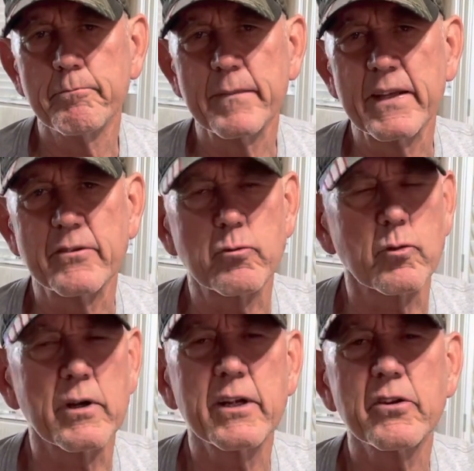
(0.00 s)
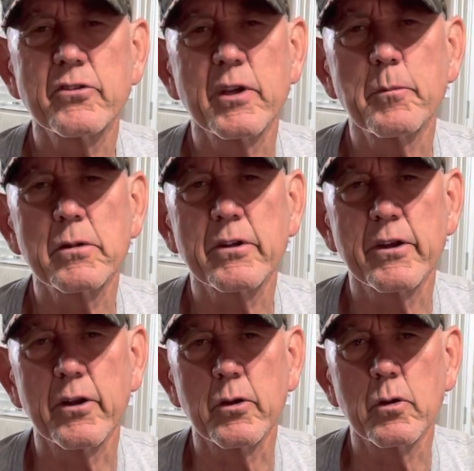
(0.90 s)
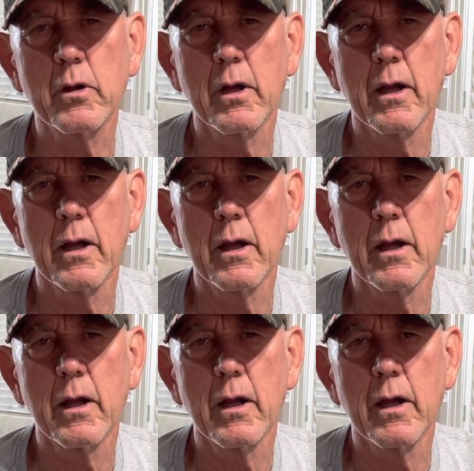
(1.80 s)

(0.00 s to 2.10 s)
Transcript: it's real simple to do.